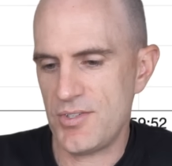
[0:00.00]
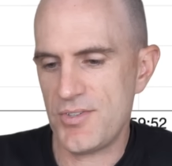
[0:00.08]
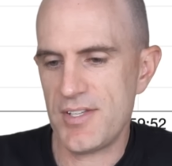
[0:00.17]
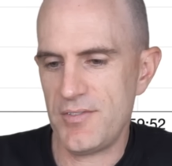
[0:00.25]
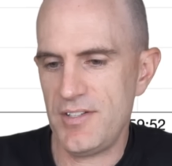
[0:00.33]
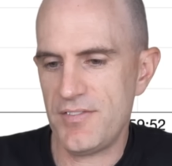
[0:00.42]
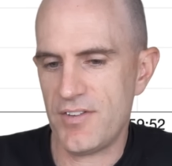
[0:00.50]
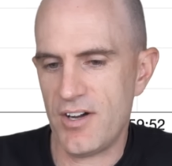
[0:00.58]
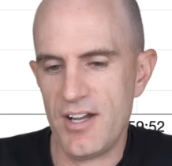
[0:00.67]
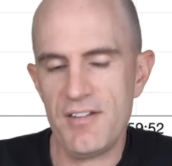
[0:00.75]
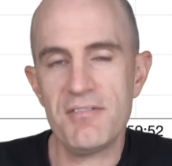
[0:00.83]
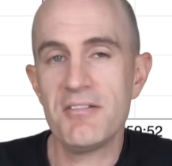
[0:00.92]

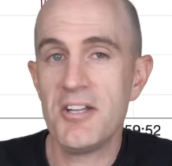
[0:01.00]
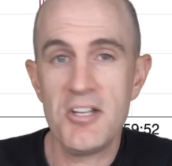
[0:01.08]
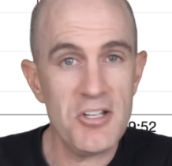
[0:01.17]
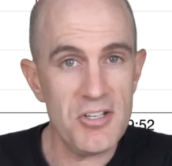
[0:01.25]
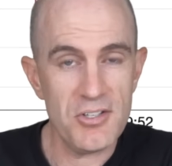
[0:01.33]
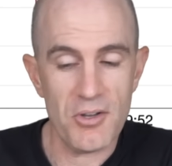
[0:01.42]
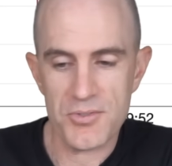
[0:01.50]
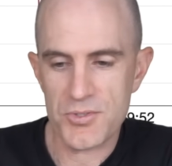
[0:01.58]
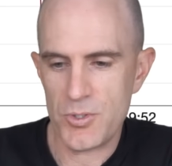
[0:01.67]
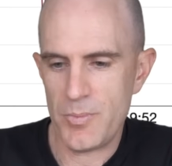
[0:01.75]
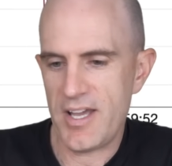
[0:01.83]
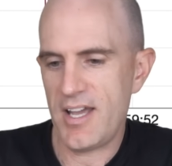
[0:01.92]
275, not
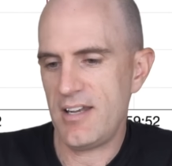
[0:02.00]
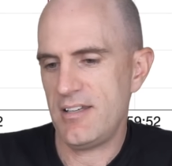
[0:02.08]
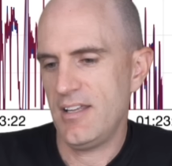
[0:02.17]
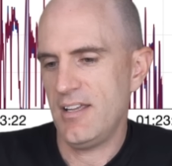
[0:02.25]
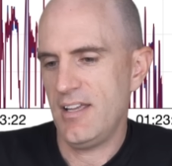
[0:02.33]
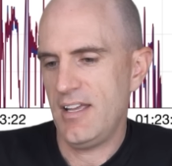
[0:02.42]
too bad.